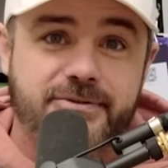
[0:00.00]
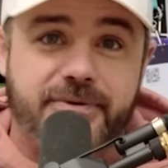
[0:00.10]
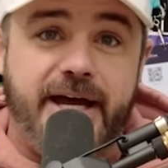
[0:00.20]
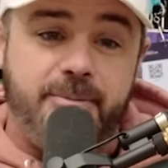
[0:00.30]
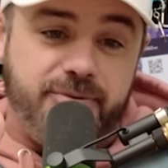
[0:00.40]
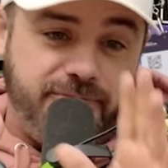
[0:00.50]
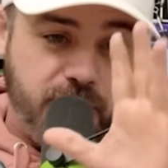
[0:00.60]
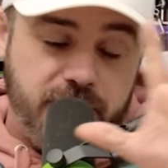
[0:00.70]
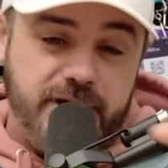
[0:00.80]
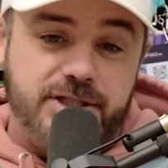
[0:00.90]
divide
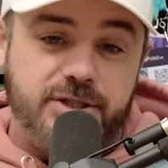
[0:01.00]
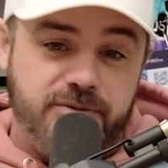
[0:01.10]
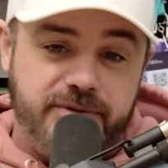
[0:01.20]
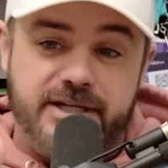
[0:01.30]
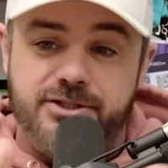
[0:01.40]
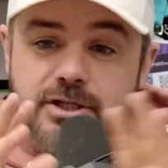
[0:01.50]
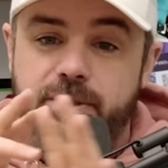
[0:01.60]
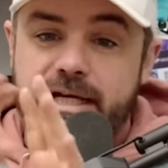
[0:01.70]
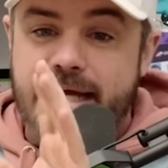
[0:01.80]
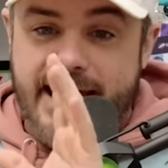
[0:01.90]
before they showed Fat Joe,
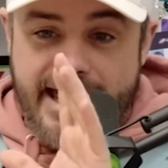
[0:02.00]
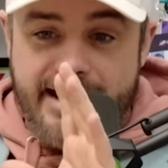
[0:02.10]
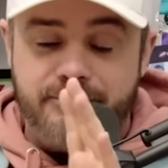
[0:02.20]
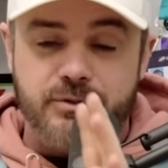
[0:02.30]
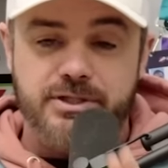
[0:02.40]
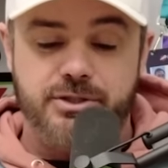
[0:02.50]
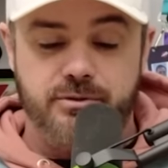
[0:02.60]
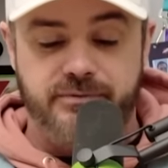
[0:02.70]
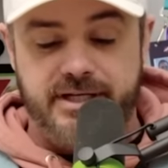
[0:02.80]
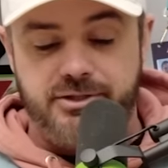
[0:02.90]
after they showed Fat